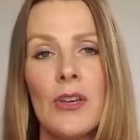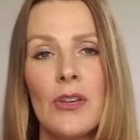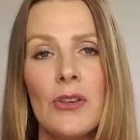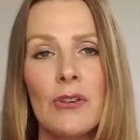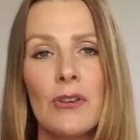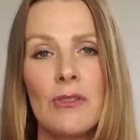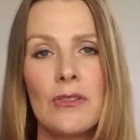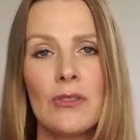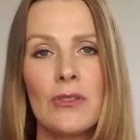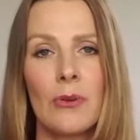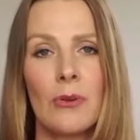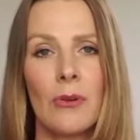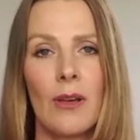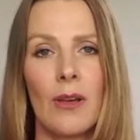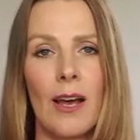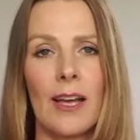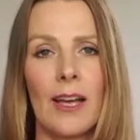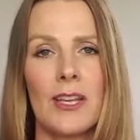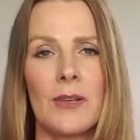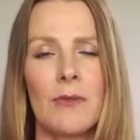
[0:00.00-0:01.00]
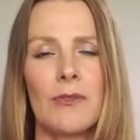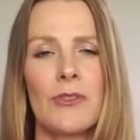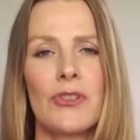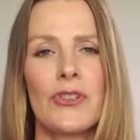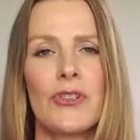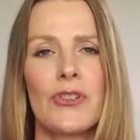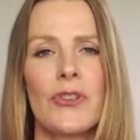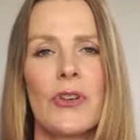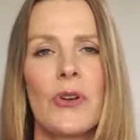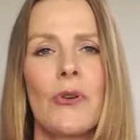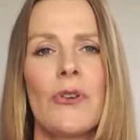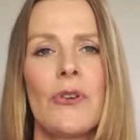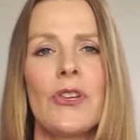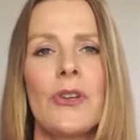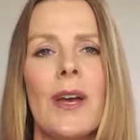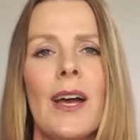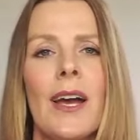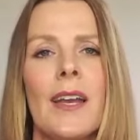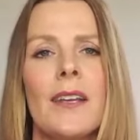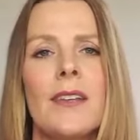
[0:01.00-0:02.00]
your soul guide you and show
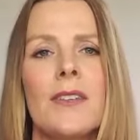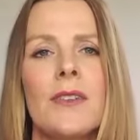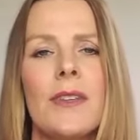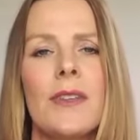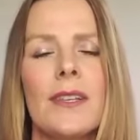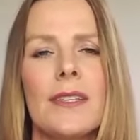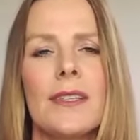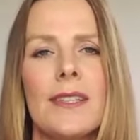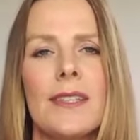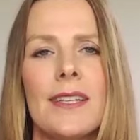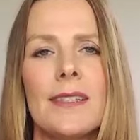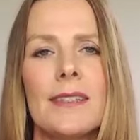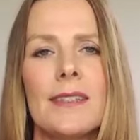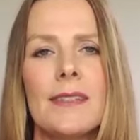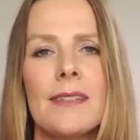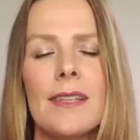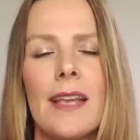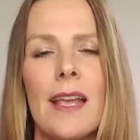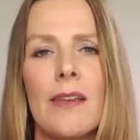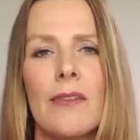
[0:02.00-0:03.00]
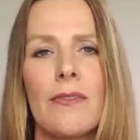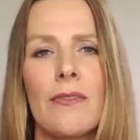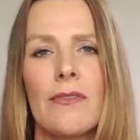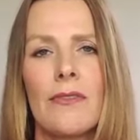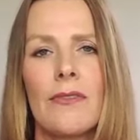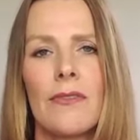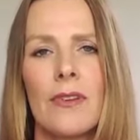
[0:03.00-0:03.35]
you how to do this, that it's safe,